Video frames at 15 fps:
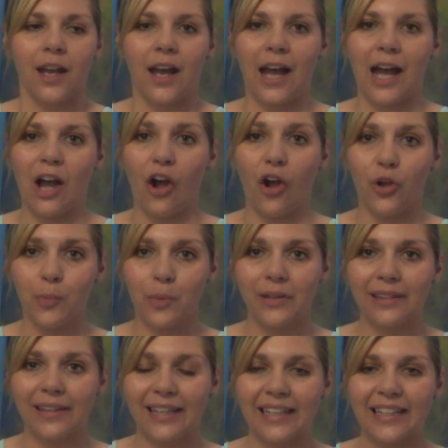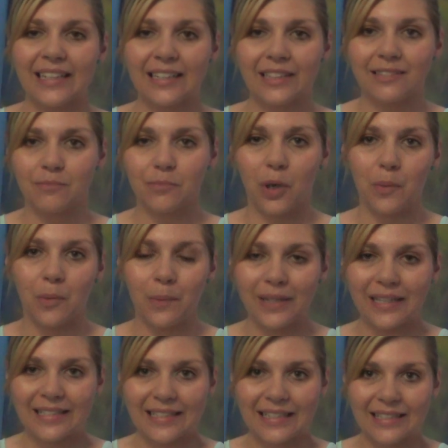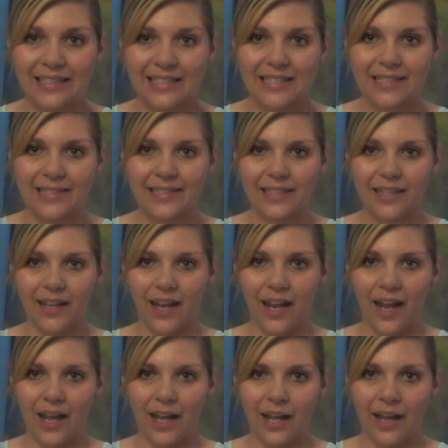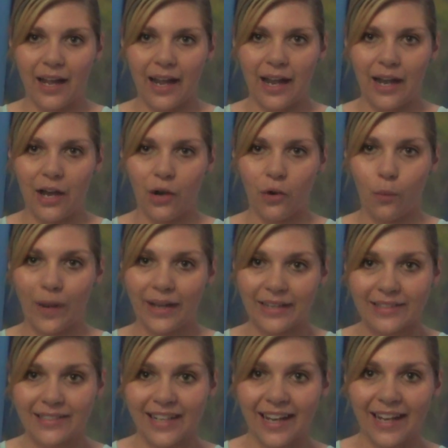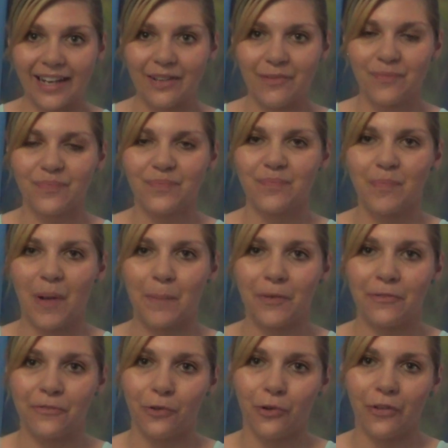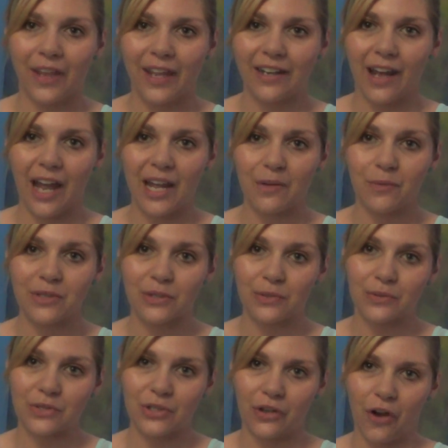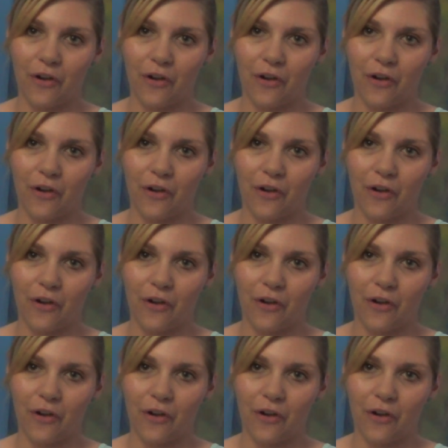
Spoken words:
openly probably since our wedding day. But before then I was also